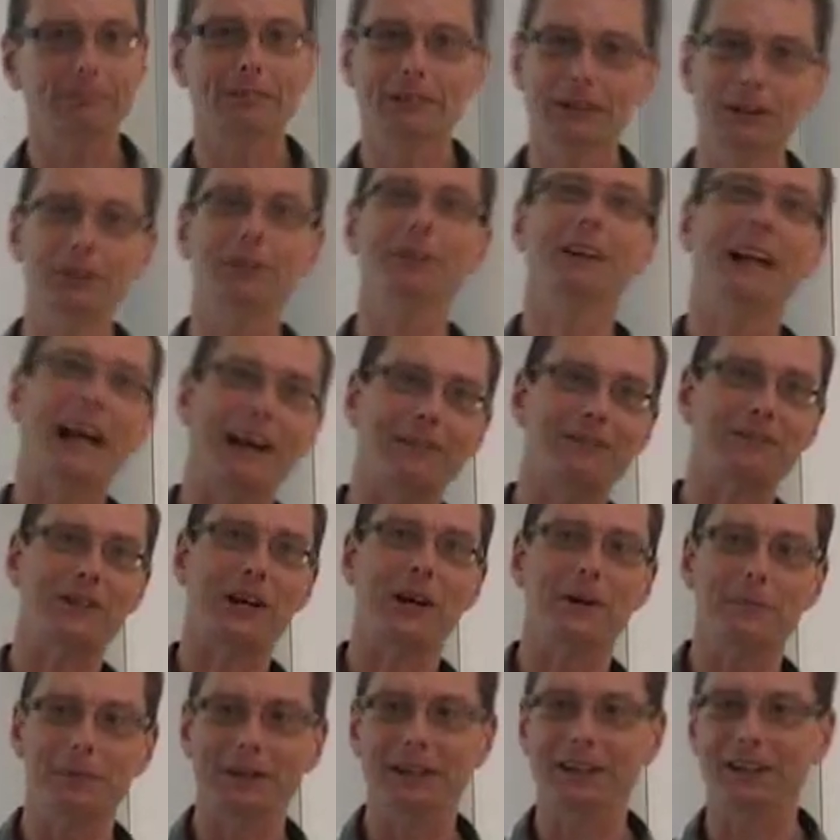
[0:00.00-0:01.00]
you can have
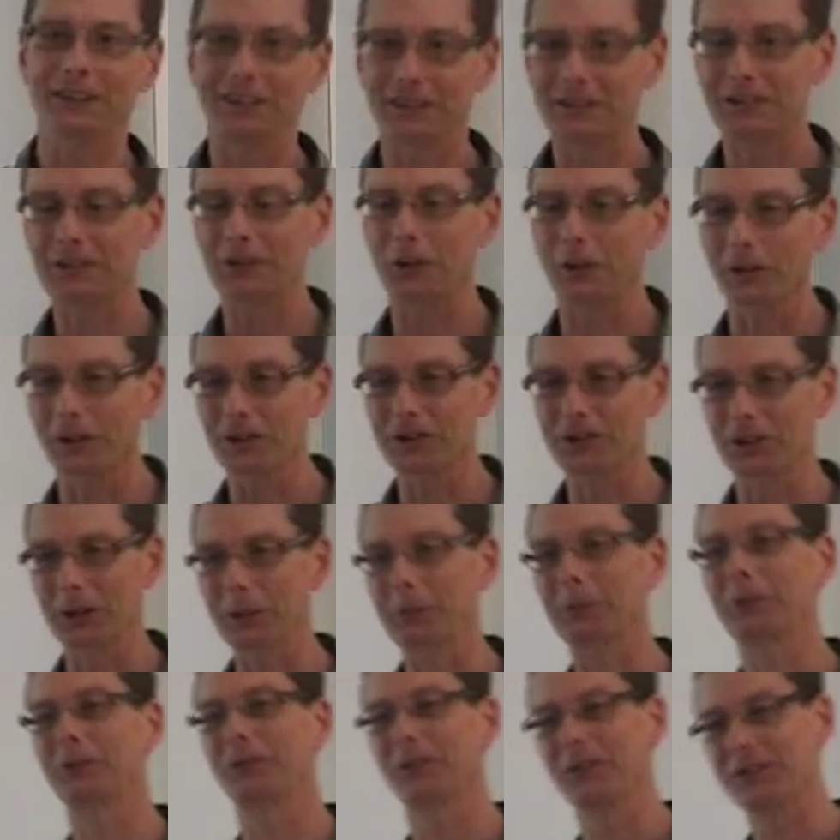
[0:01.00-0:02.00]
so many
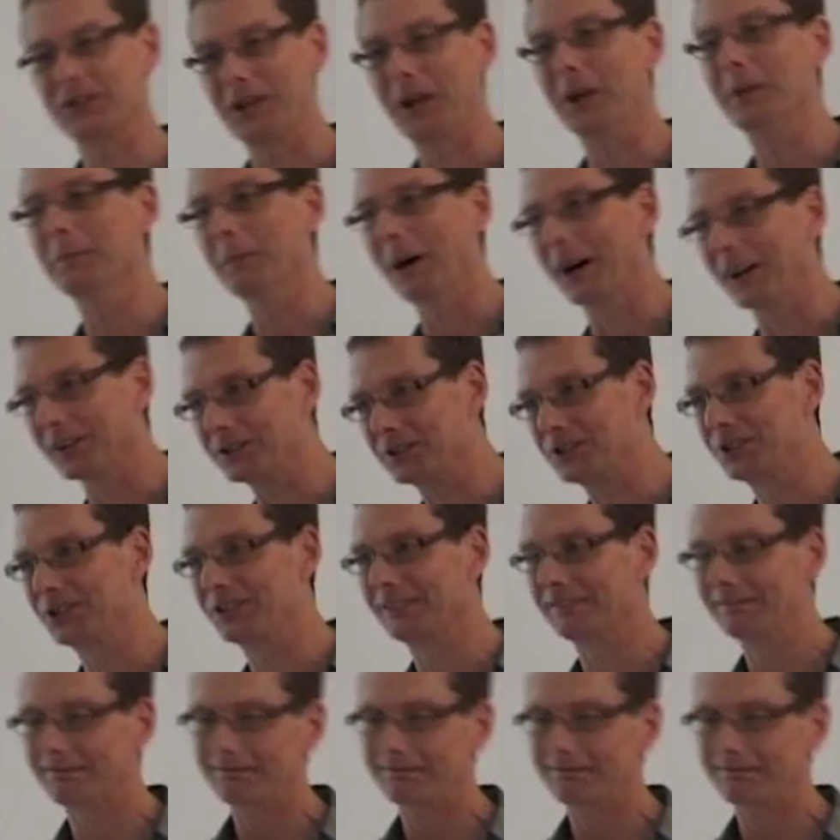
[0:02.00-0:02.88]
scholarships for so much